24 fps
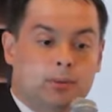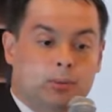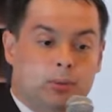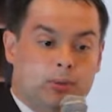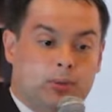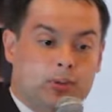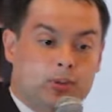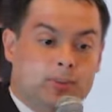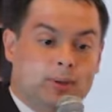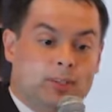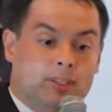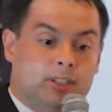
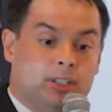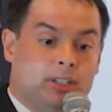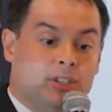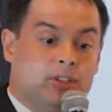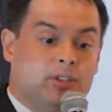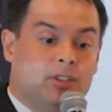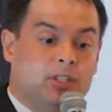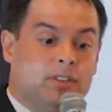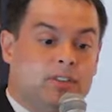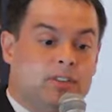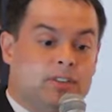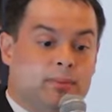With respect to
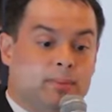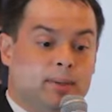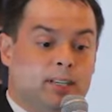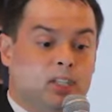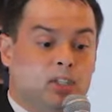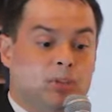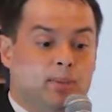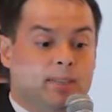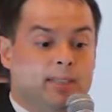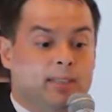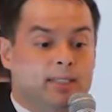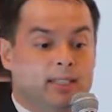conservative
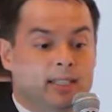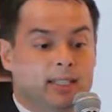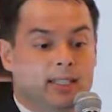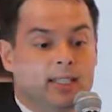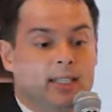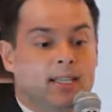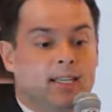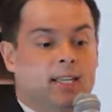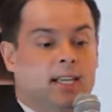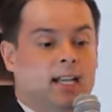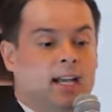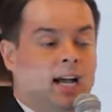managements,
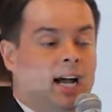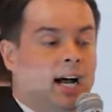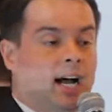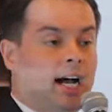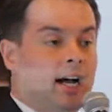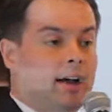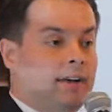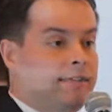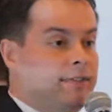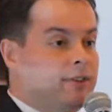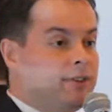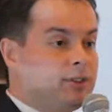
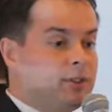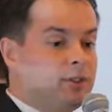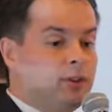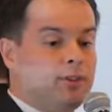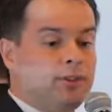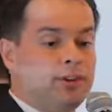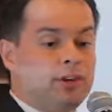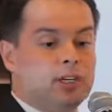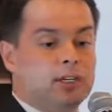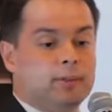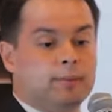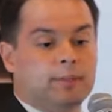physical
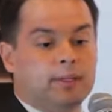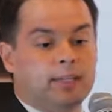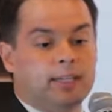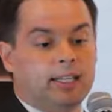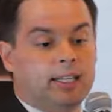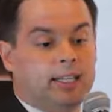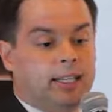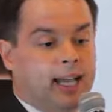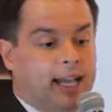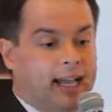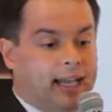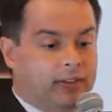
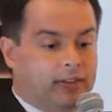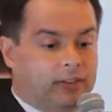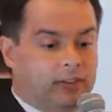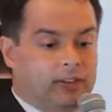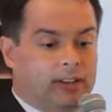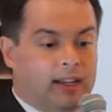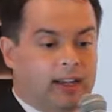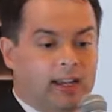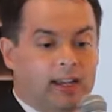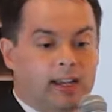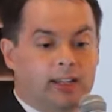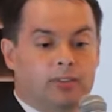therapy,
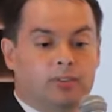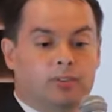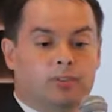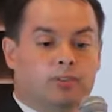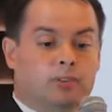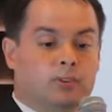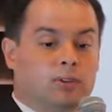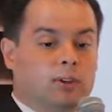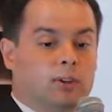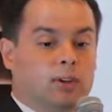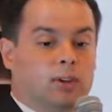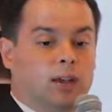
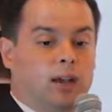NSAIDs